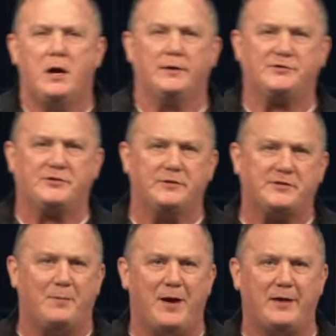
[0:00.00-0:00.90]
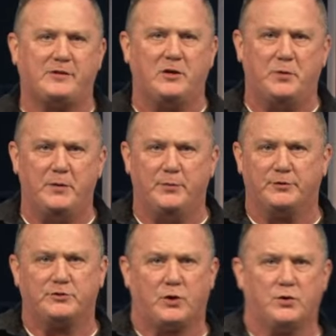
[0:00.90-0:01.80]
since I'm asking people to
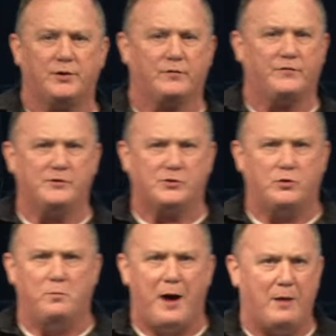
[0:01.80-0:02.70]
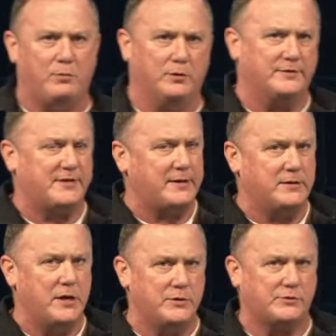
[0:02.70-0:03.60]
turn to their physical Bible and take
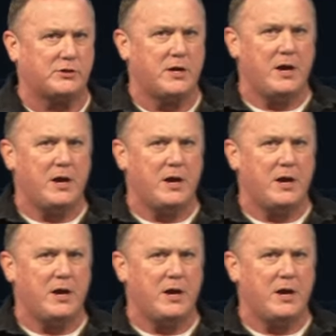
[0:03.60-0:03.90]
notes.